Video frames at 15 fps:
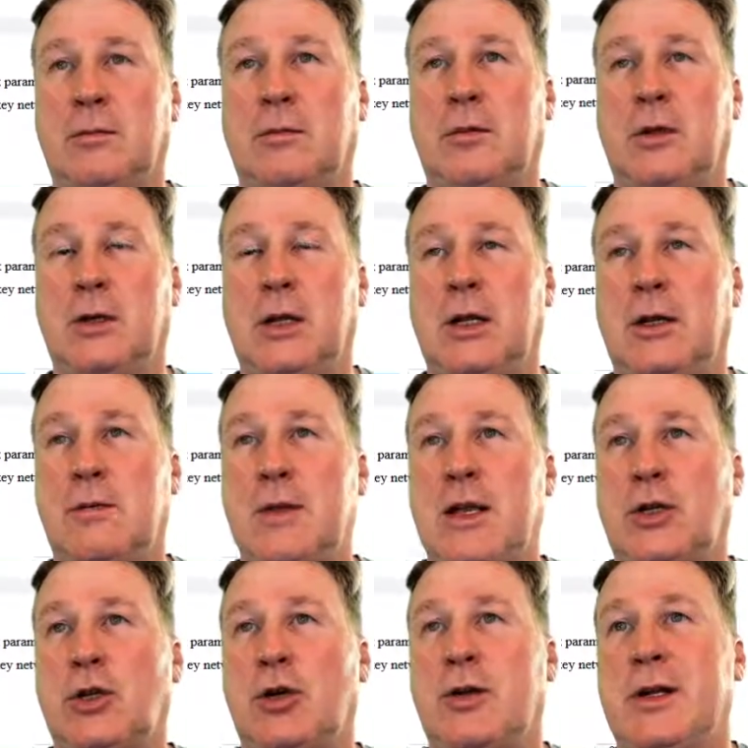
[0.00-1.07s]
You need to make
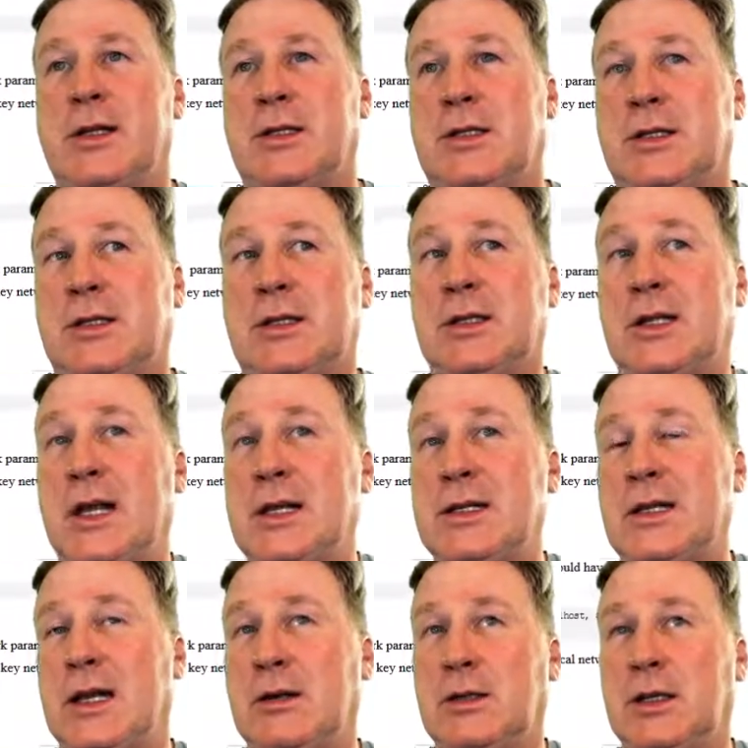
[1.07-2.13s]
sure it sends
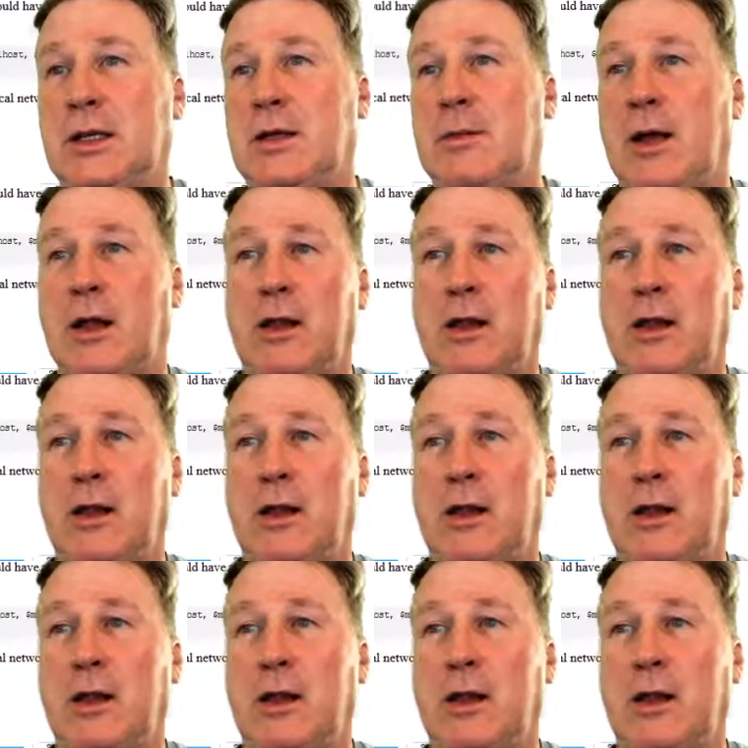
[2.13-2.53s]
out the email.